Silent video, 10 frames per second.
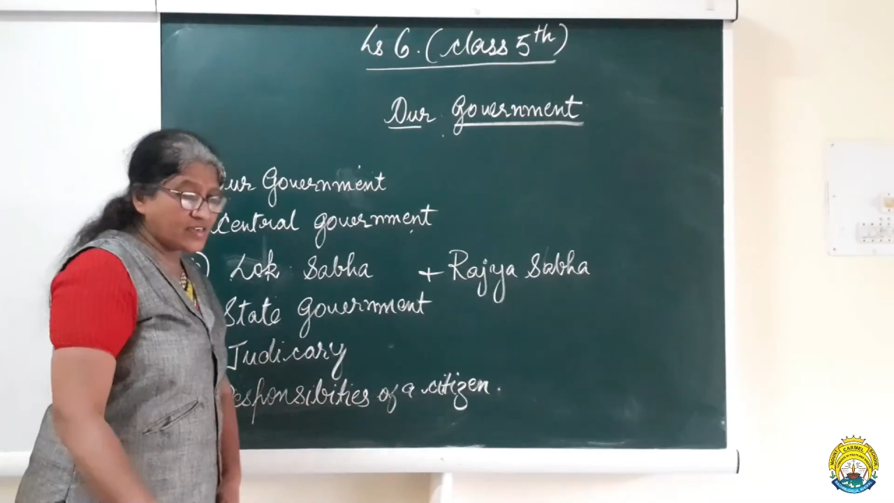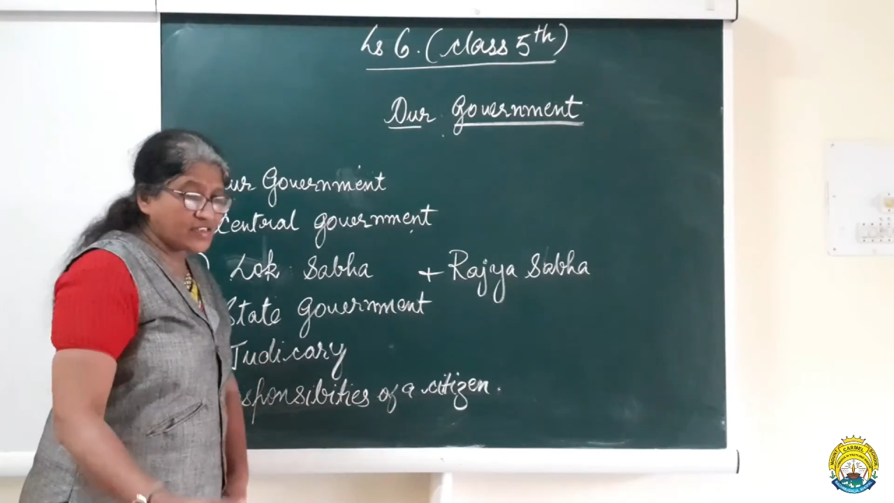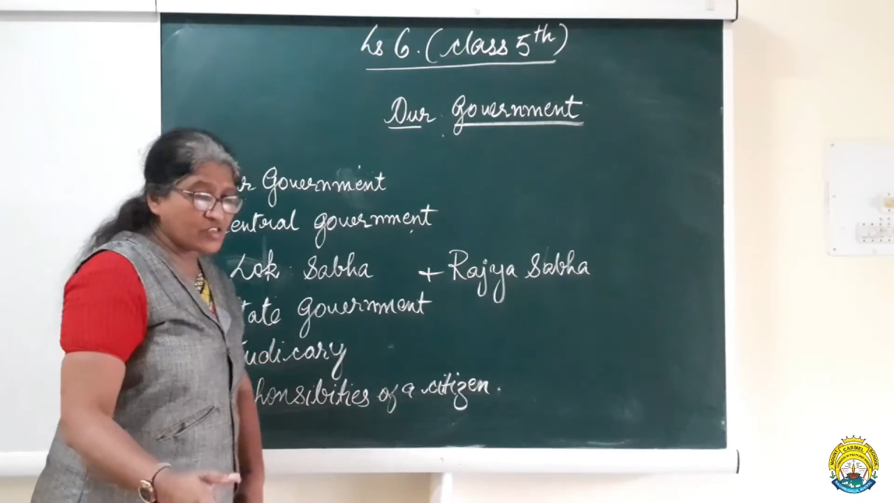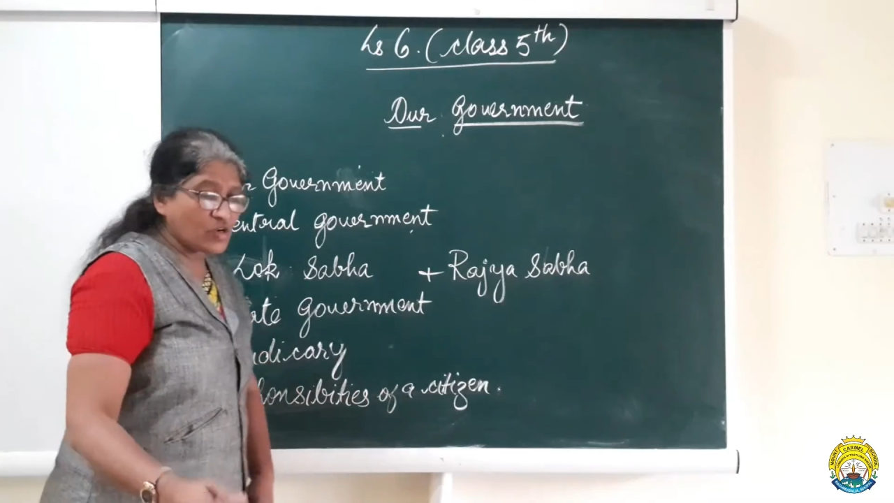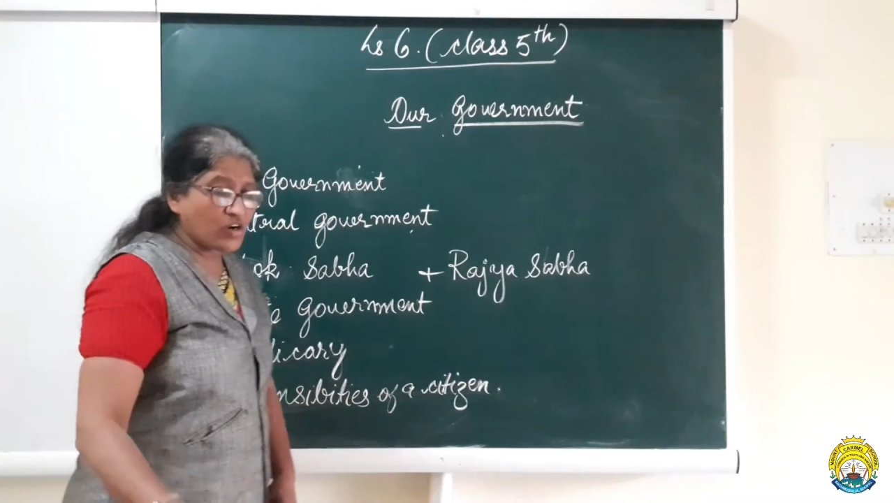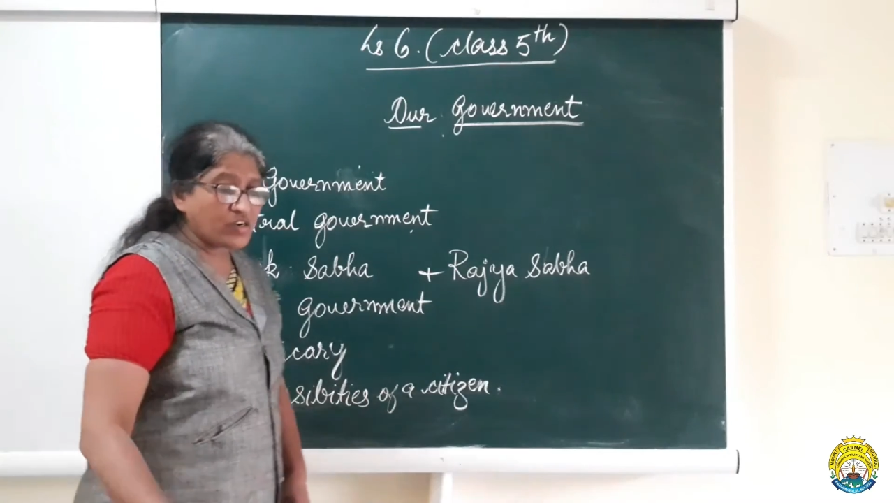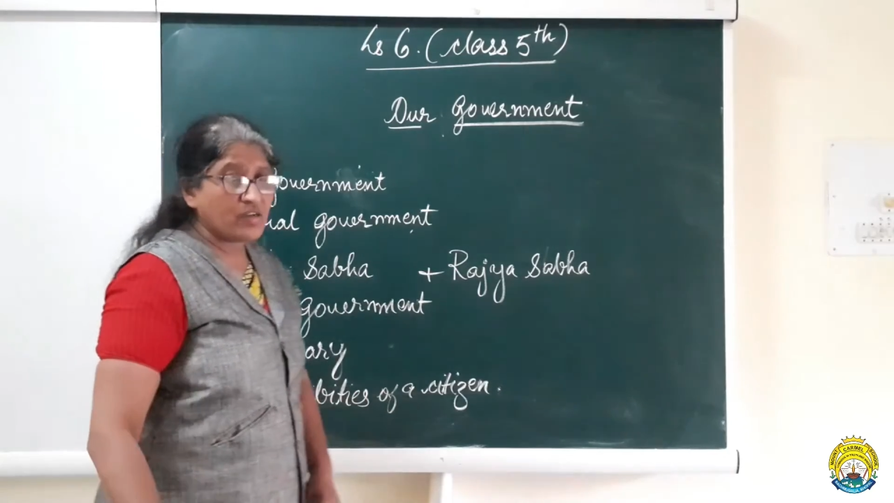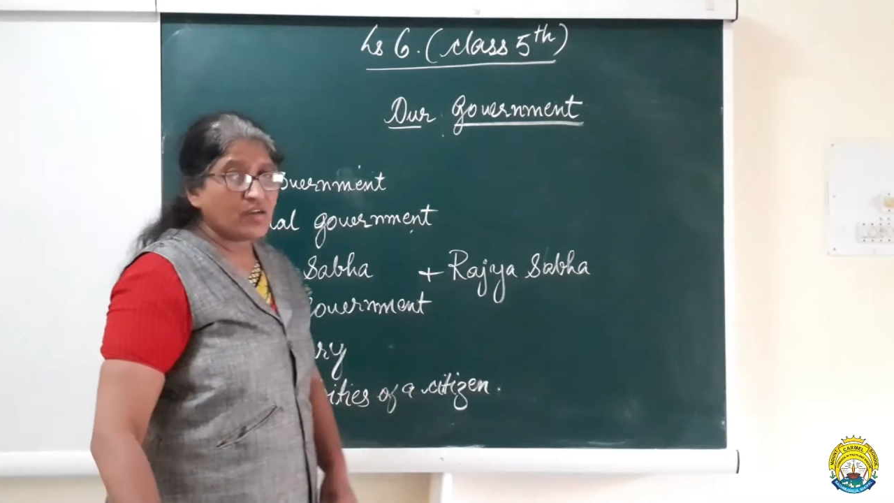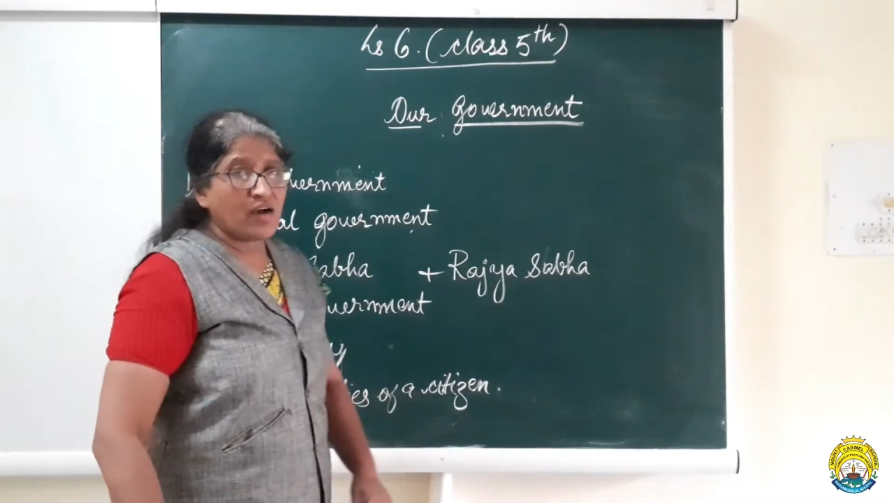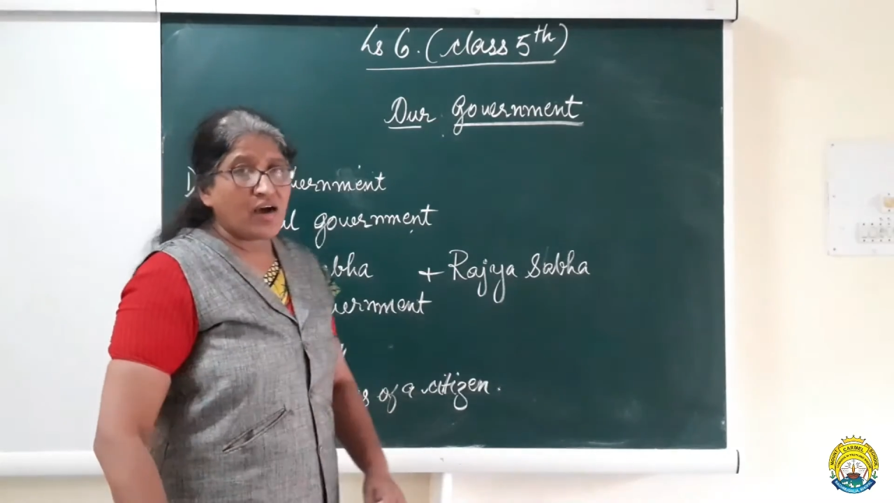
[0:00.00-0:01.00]
It is
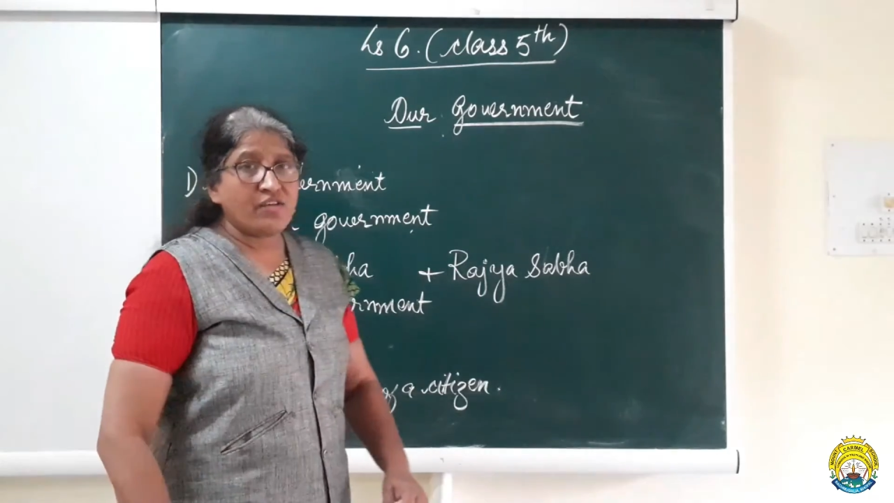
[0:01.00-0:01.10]
not